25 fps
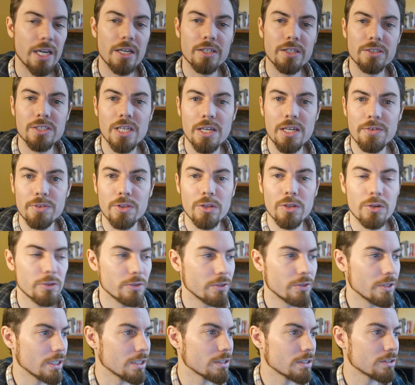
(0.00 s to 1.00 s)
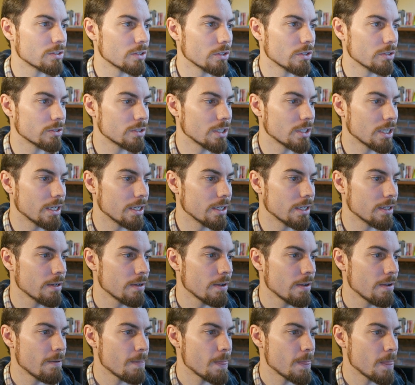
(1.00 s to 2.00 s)
save and load things. So say
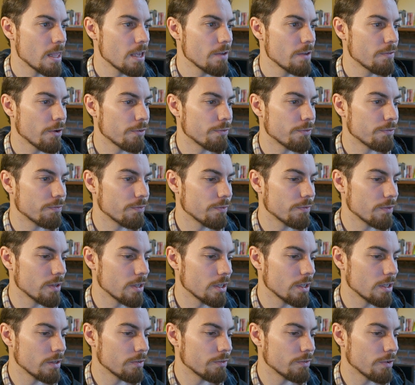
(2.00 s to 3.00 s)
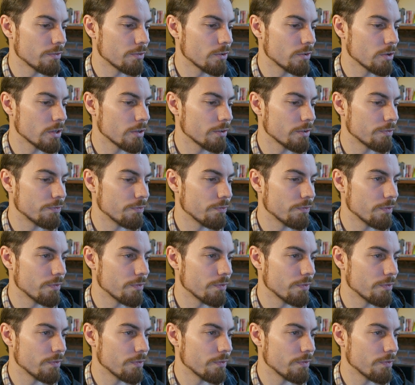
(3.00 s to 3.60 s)
if I've got a